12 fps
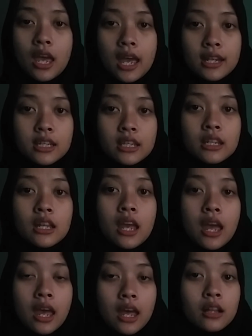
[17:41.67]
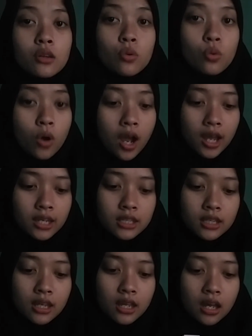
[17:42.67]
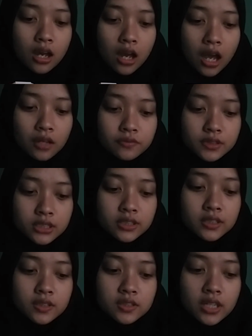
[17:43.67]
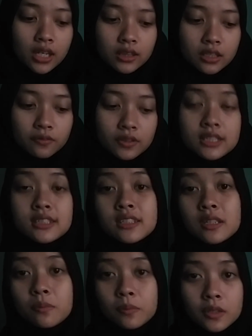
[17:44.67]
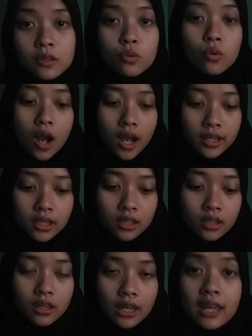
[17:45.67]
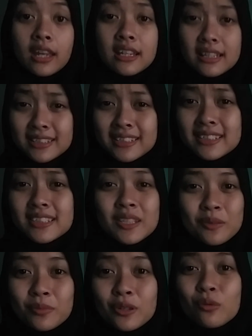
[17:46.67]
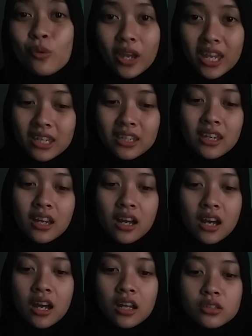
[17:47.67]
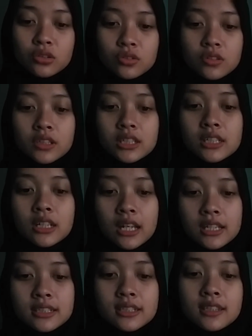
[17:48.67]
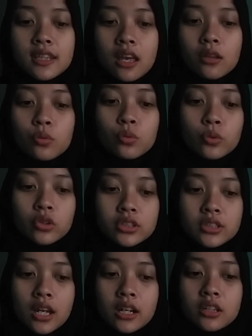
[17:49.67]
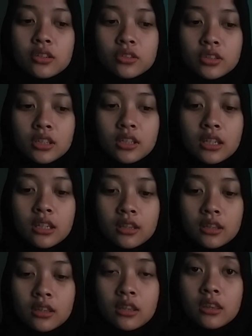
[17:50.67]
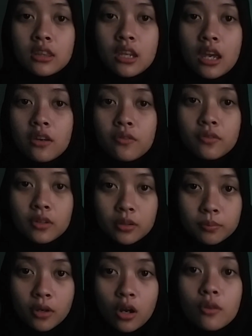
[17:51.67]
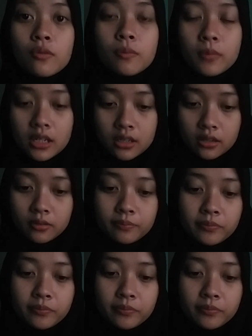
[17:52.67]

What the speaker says: Adding ly after the adjective is a simple way to recognize that words are included in the adverb of manner.